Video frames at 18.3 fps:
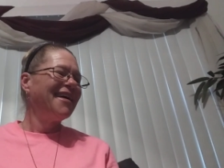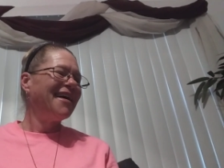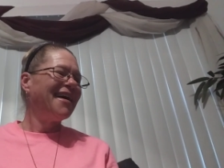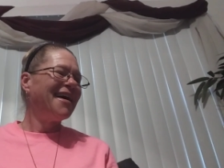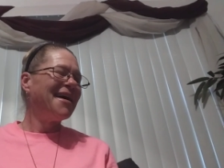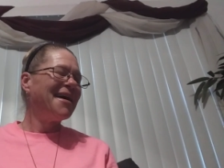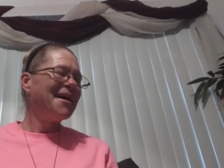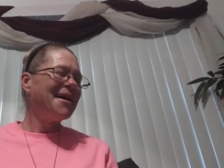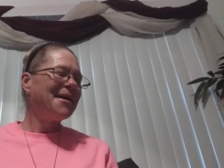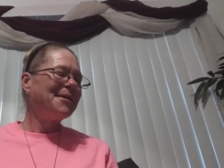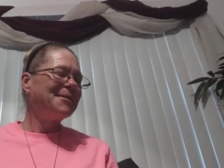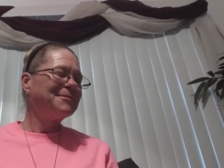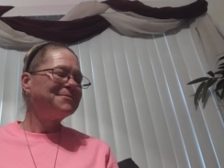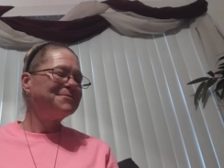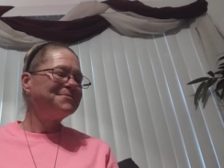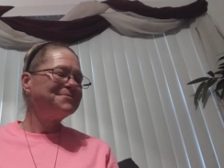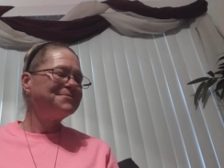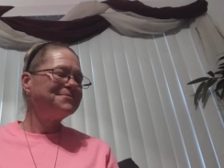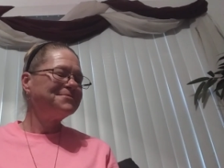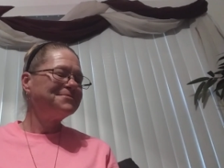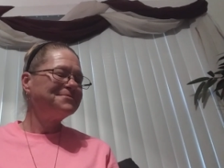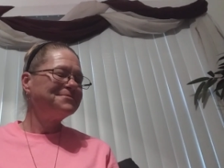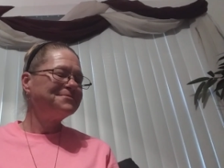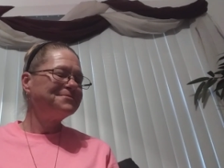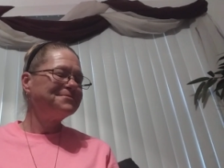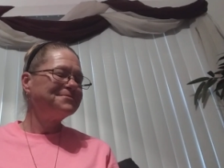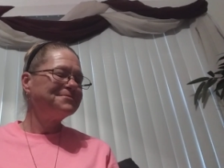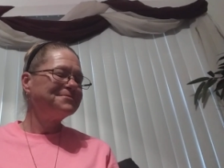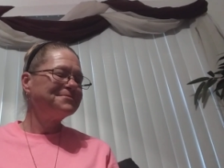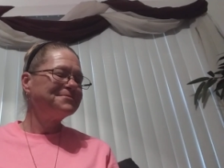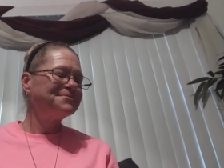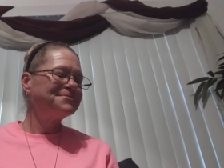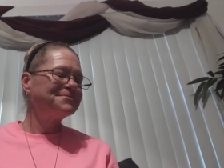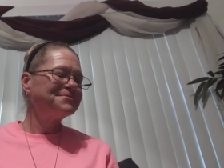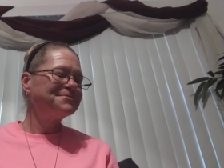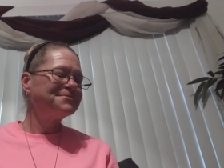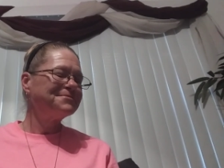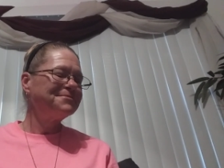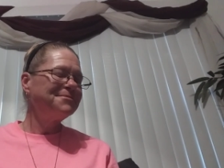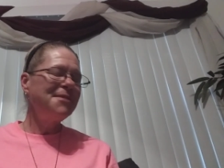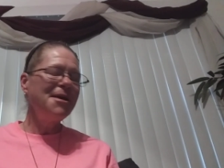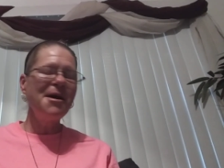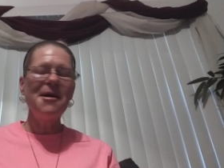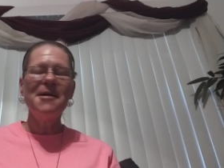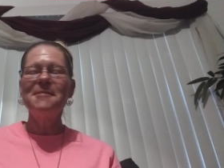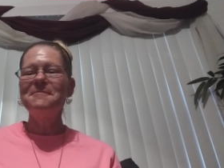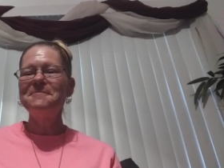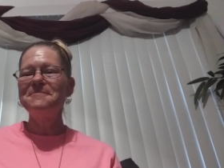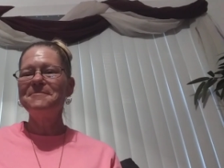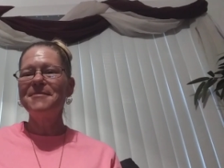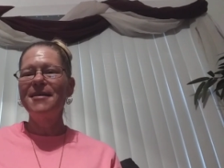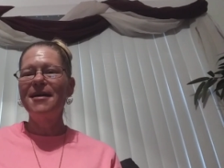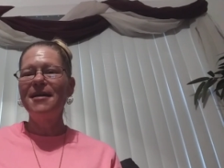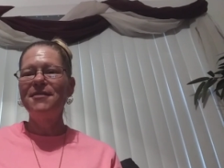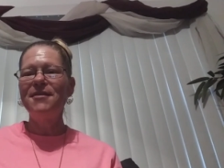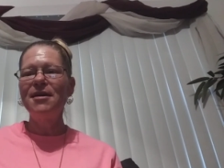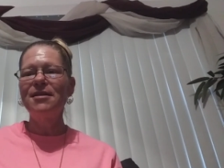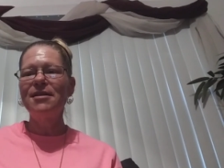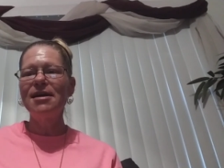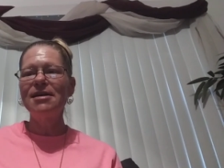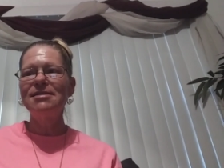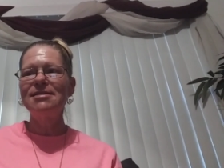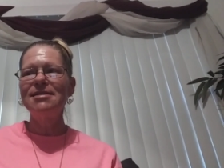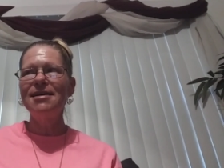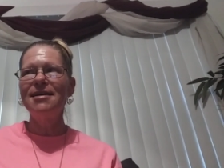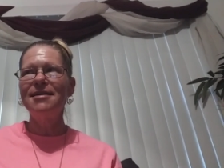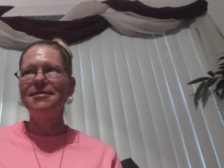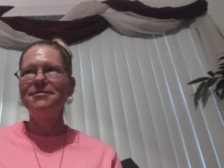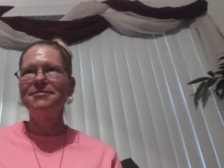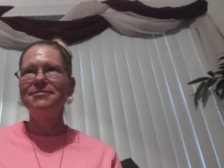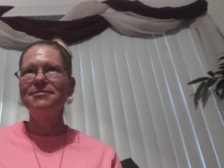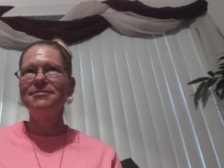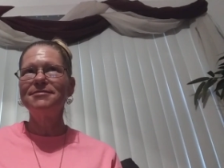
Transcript: Um, yeah, and I think that's it.